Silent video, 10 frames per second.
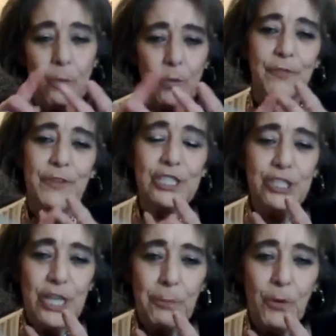We're
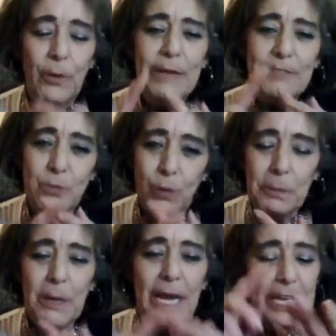finishing up our wreaths. We're
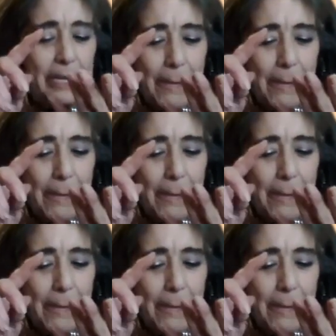praying.